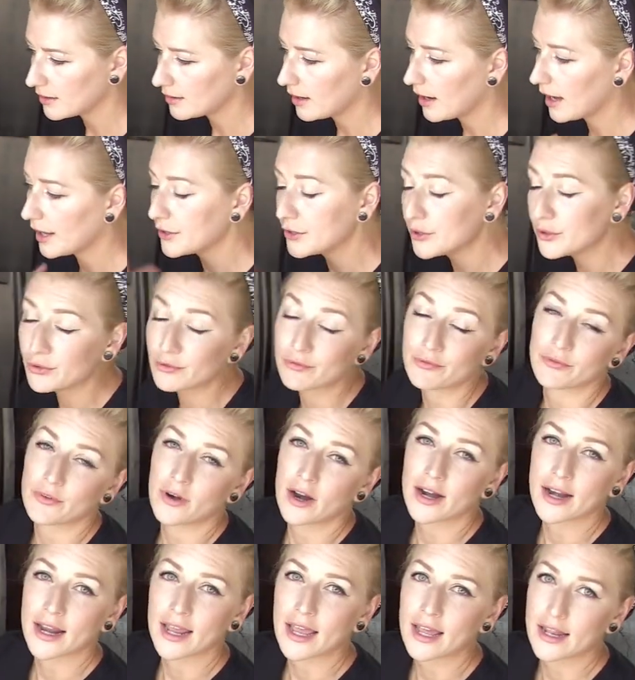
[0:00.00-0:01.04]
a new
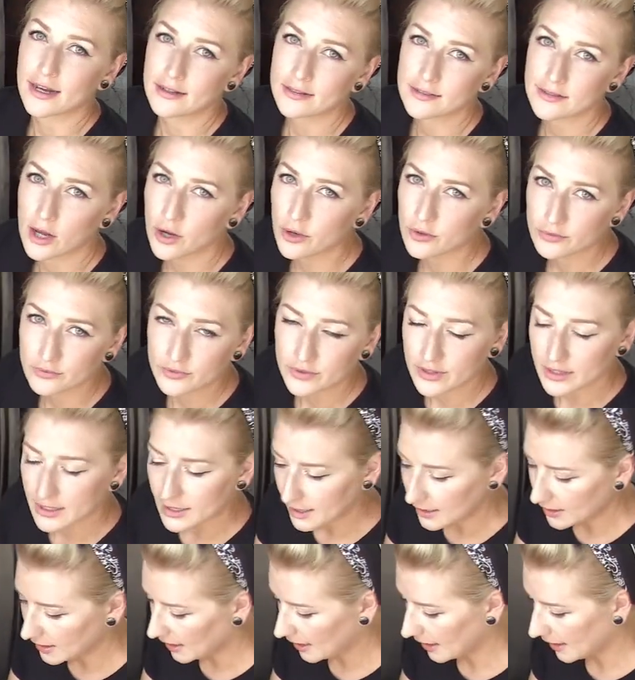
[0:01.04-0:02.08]
front end,
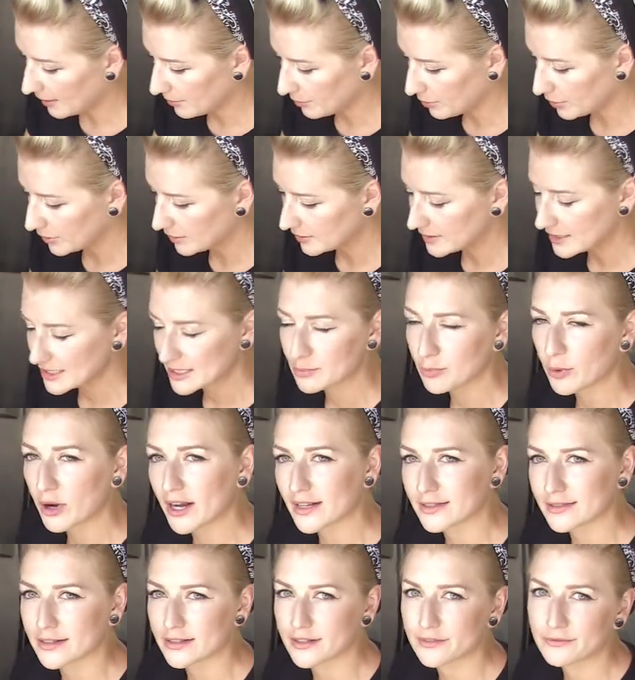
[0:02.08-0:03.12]
hopefully, and put disc
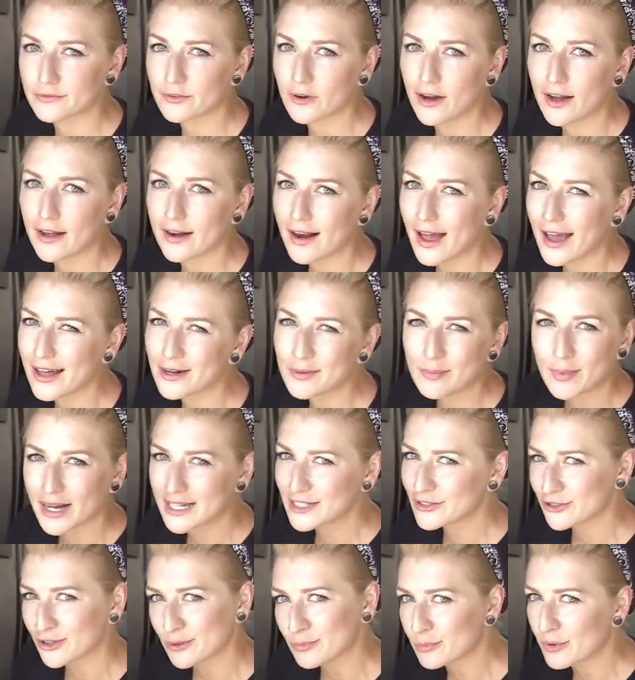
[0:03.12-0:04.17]
brakes on the front. I don't
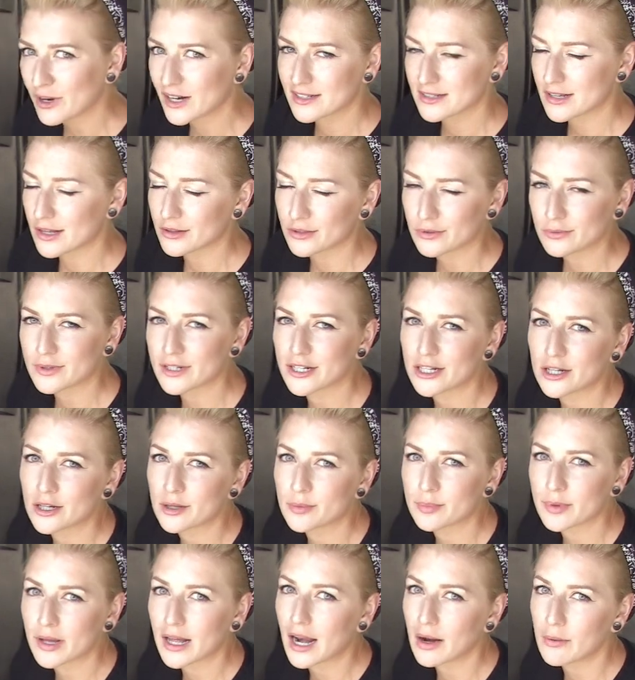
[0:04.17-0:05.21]
mind drum brakes on the rear,
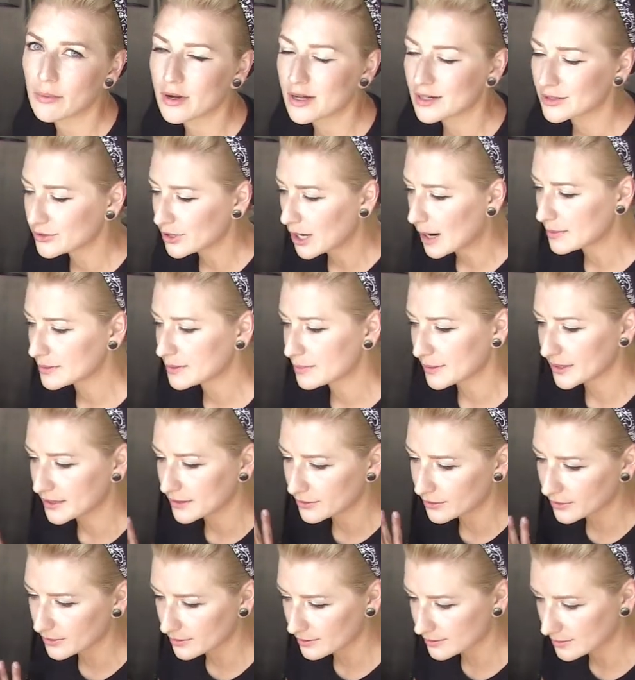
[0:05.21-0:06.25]
but I want drop
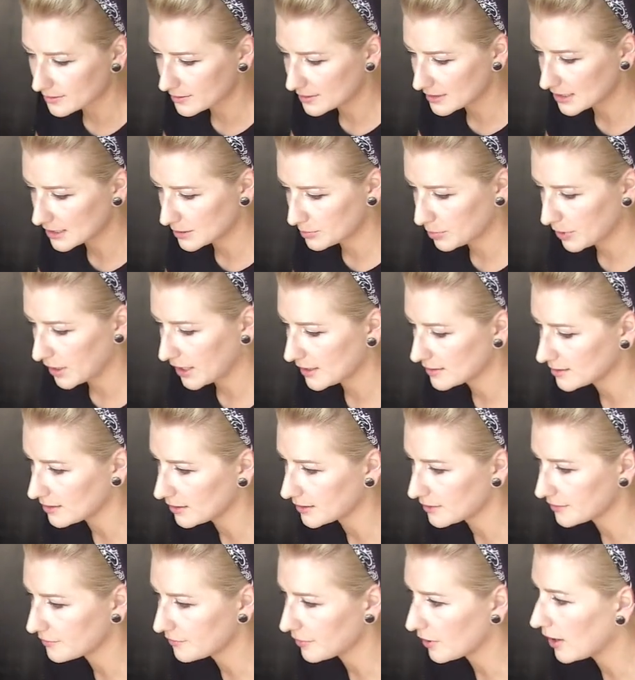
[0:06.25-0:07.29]
spindles, disc brakes on
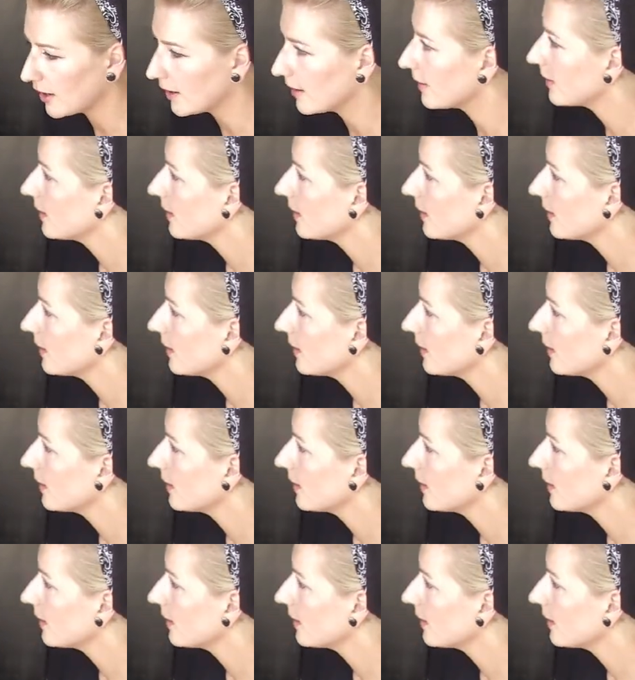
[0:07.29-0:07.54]
the front,